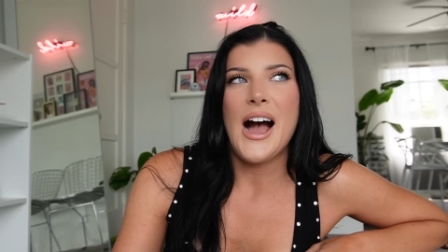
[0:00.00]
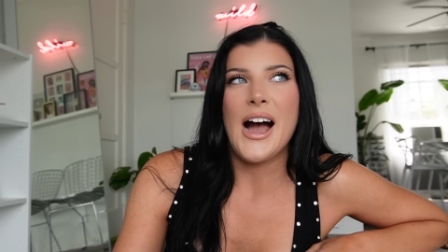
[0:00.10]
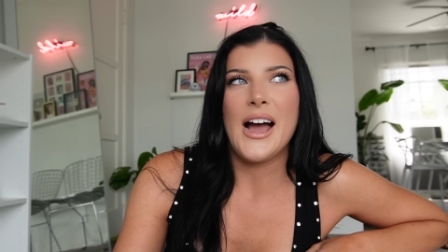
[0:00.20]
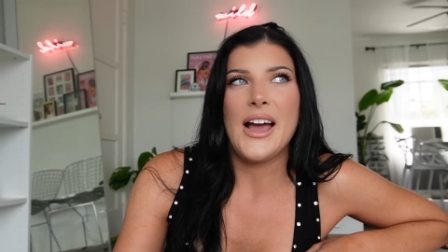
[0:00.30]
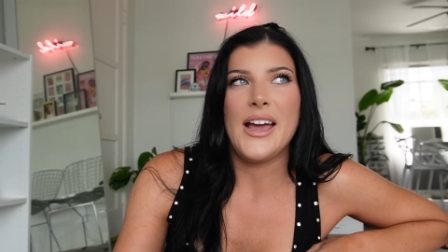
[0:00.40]

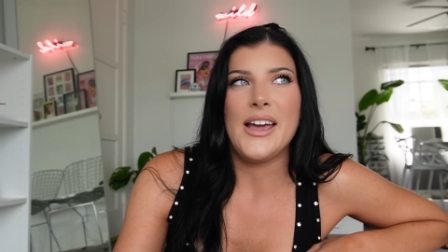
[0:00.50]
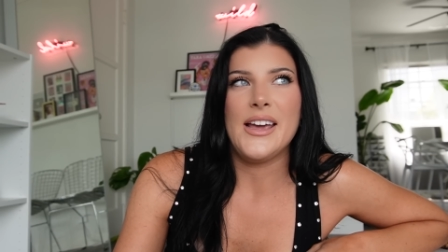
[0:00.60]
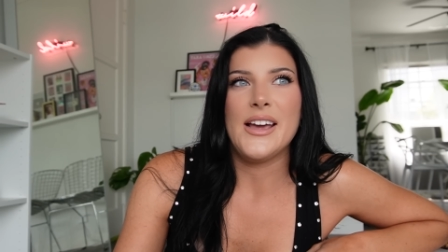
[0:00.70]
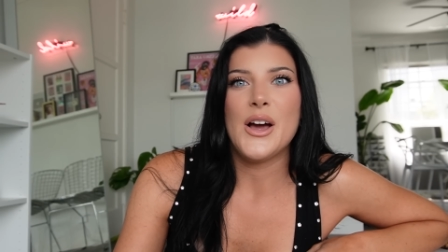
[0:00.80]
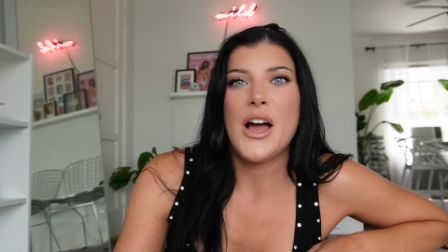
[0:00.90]

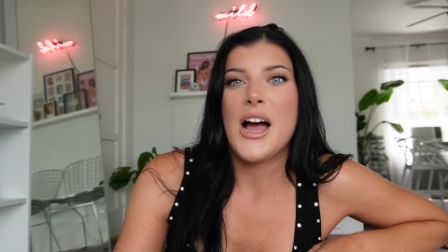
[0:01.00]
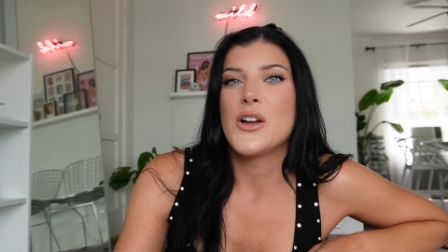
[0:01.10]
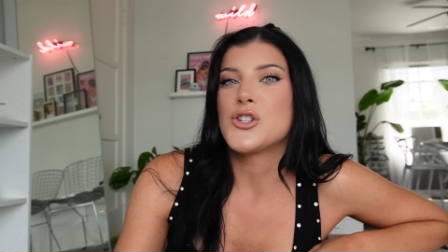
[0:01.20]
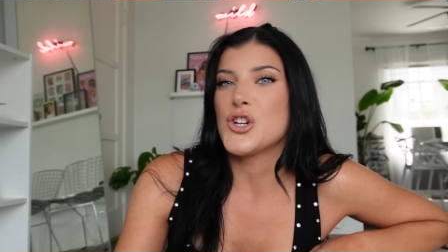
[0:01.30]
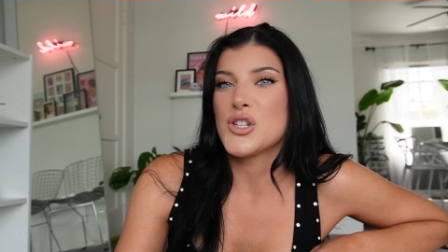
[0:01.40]
I
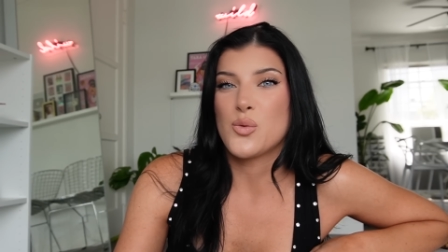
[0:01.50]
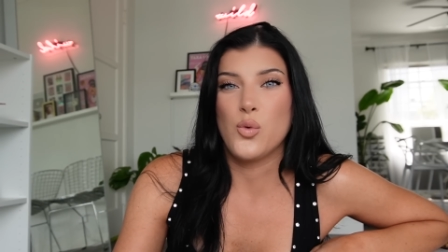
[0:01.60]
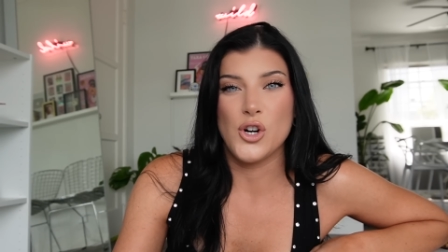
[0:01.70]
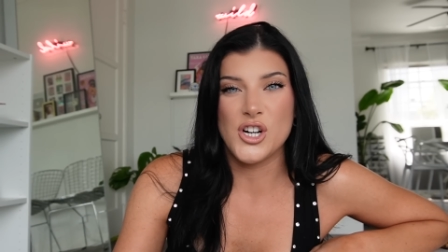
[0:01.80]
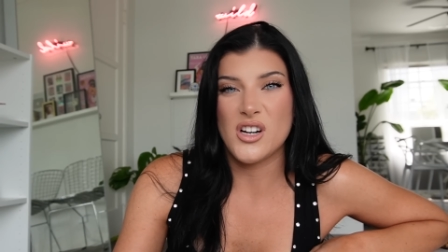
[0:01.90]
just
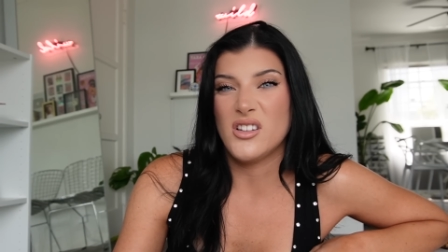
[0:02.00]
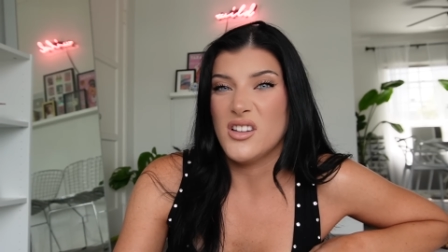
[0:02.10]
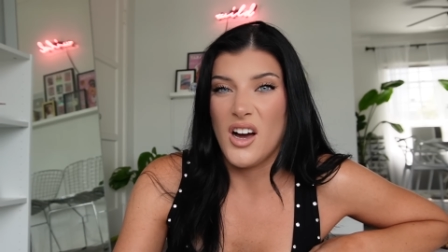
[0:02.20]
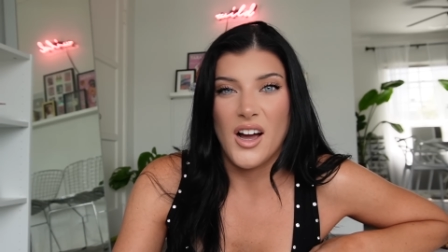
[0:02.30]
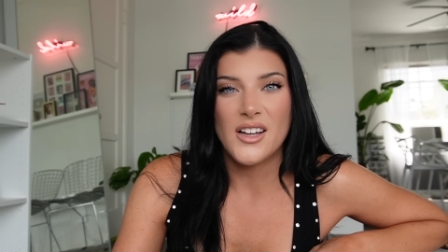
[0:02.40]
work a
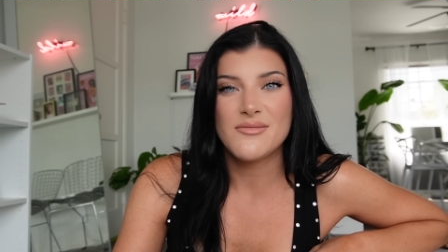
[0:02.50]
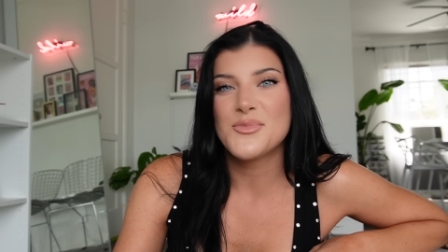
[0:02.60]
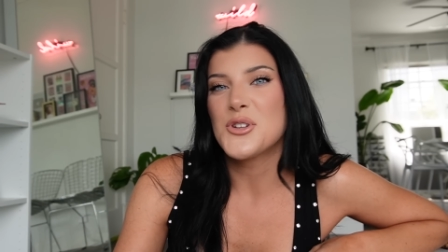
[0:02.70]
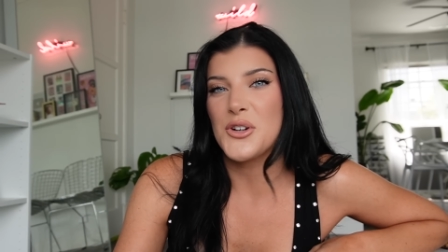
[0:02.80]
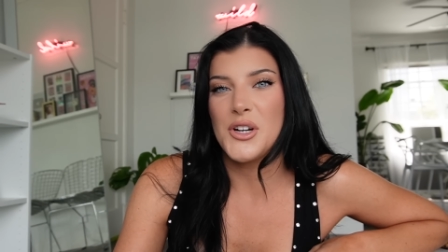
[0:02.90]

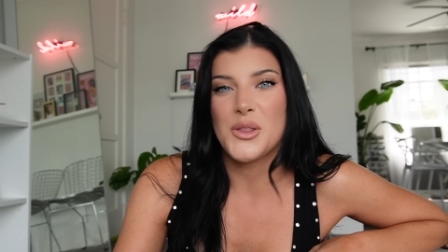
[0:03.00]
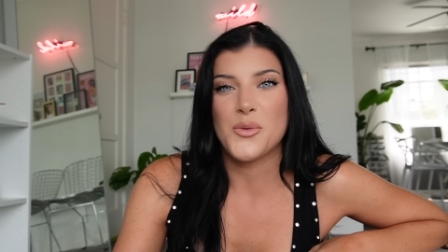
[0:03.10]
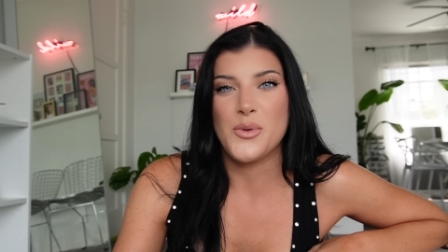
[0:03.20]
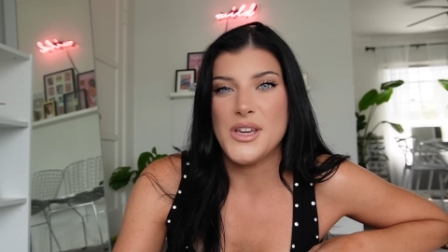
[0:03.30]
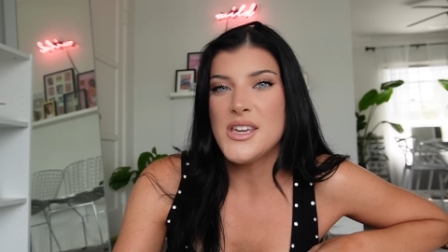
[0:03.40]
lot during the
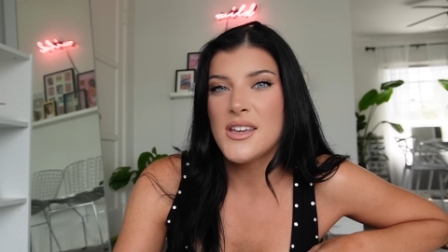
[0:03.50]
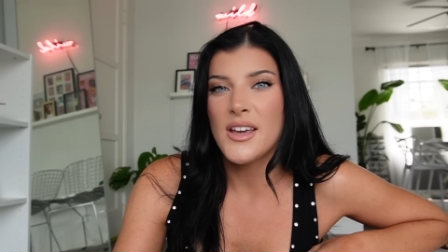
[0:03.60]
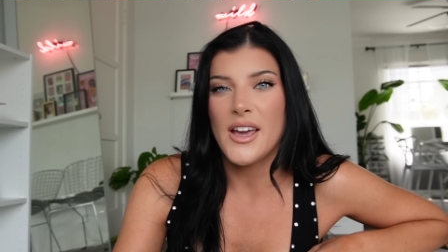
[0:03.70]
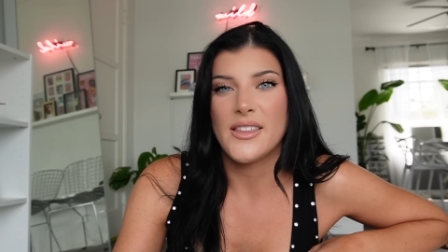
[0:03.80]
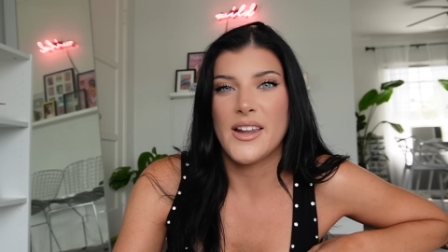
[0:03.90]

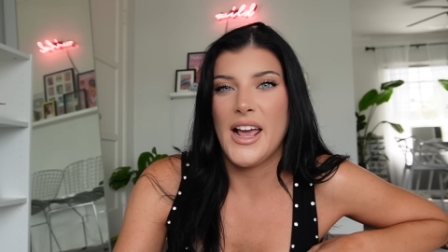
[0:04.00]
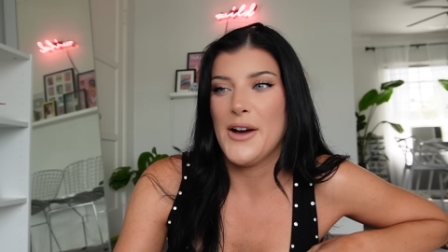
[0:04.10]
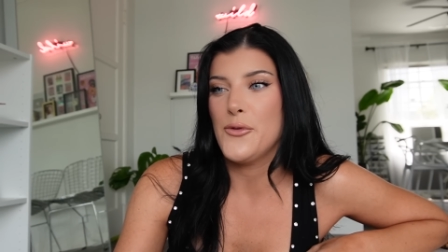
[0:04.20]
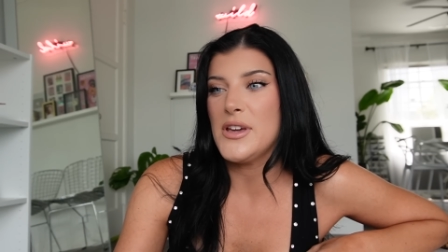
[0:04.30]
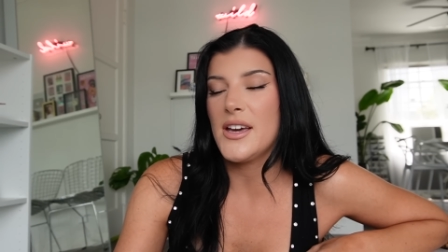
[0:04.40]
week and then I
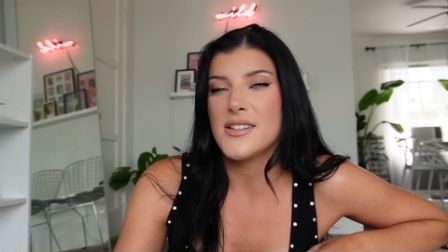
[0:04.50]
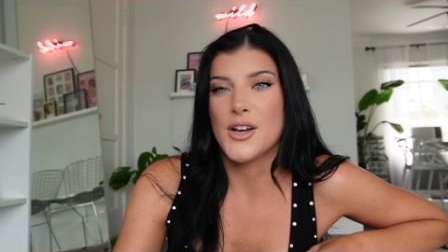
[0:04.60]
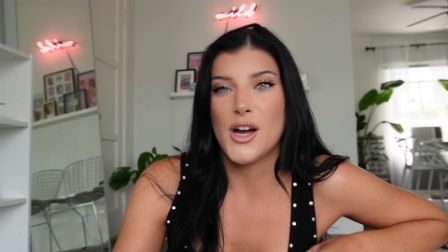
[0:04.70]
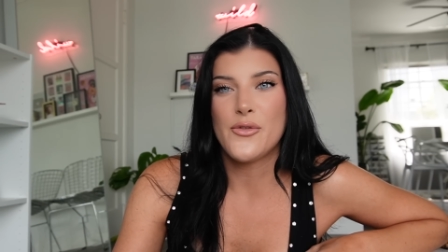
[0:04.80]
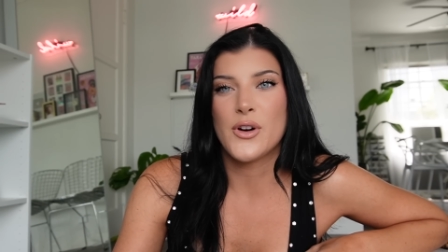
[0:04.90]
have weekends
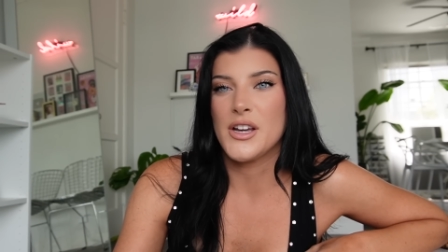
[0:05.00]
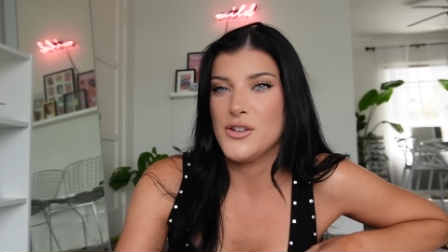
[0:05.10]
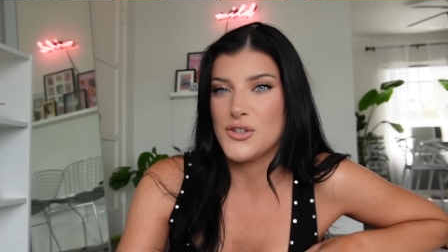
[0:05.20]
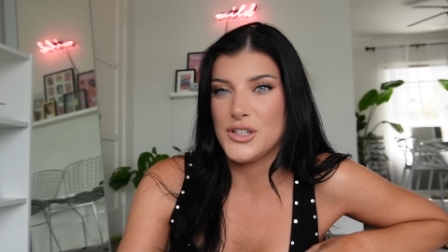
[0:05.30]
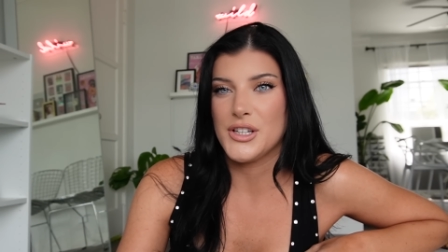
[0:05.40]
off where I
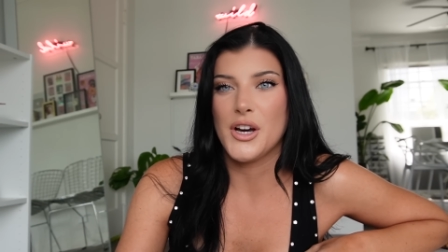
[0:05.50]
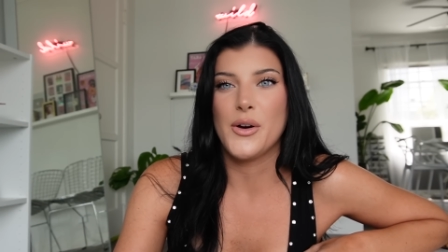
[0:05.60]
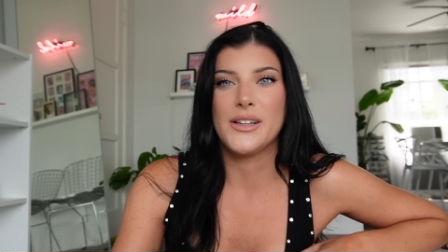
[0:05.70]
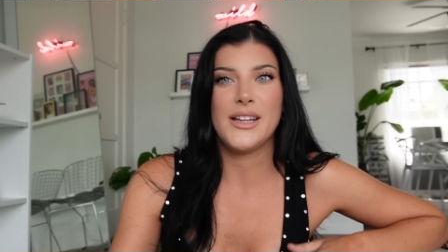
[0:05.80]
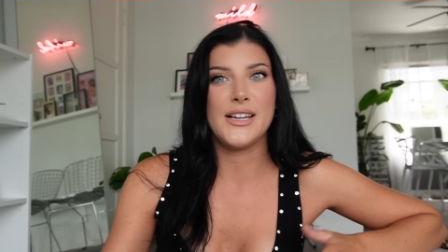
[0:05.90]
usually go
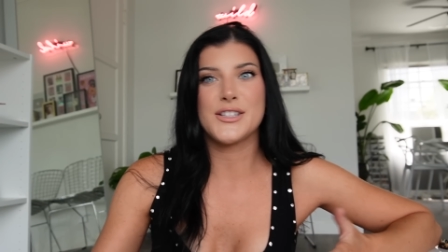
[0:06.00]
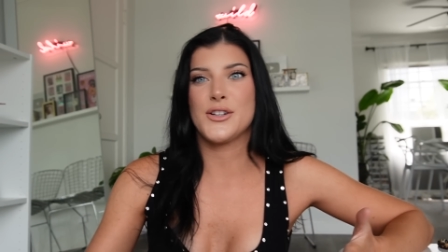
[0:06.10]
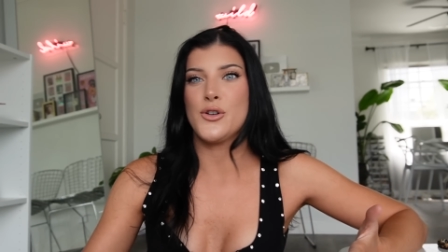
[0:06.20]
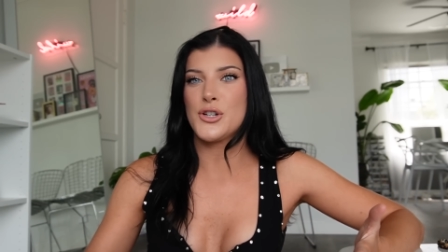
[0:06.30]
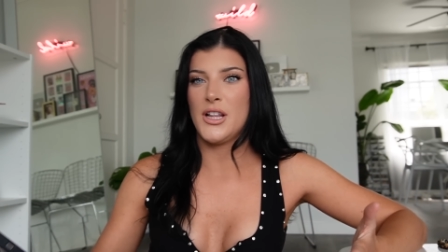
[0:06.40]
and like
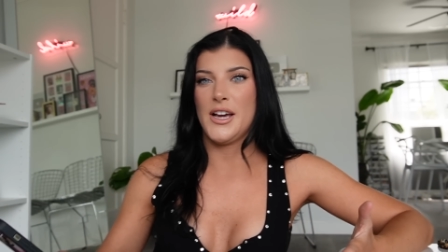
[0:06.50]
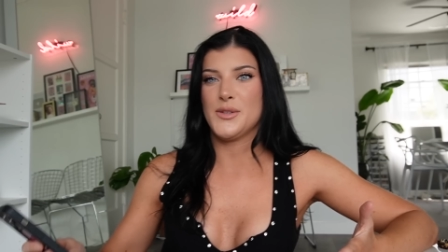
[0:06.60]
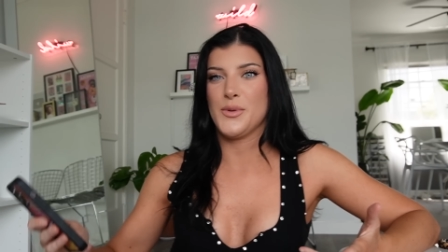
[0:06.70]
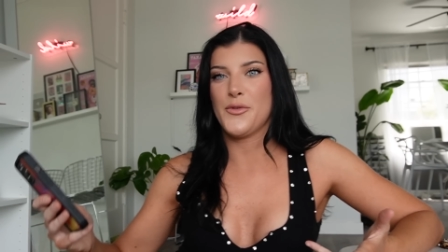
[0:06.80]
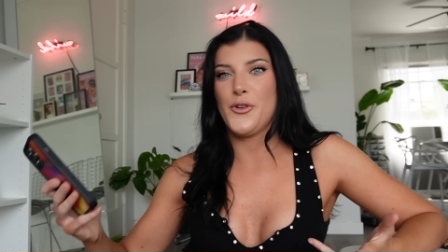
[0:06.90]

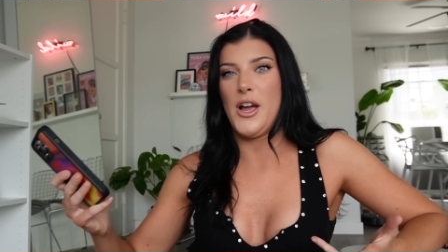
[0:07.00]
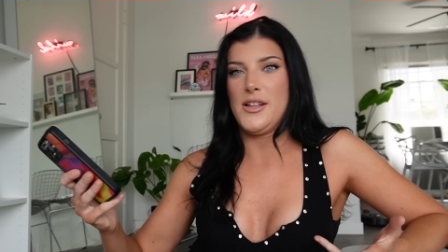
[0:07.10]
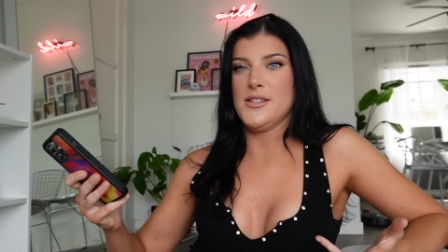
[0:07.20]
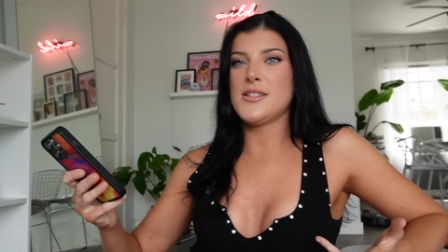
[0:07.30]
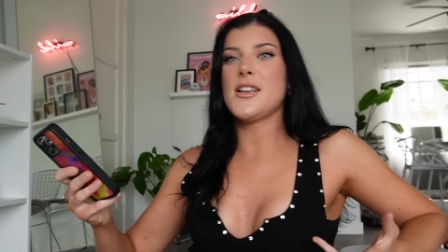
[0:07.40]
socialize with
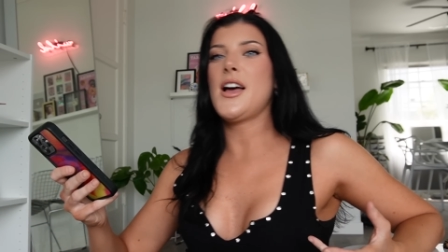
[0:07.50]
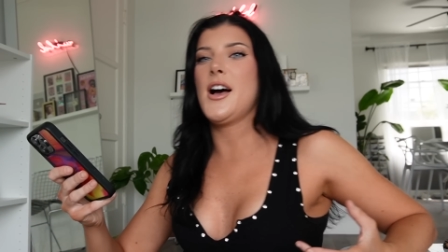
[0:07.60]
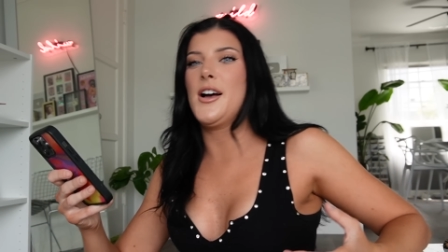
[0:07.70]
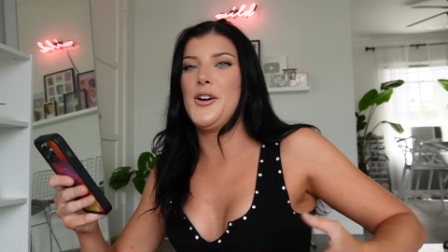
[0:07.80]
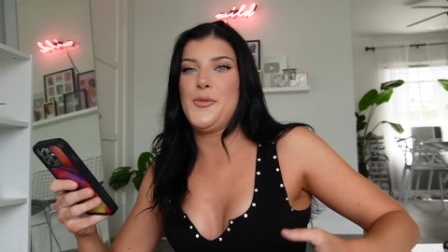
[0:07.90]
friends
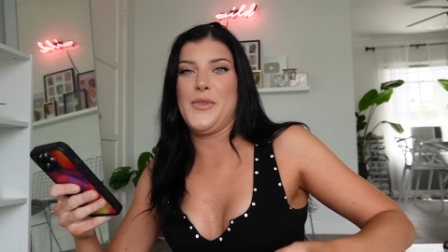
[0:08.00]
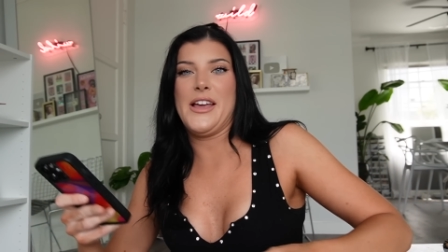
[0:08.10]
um,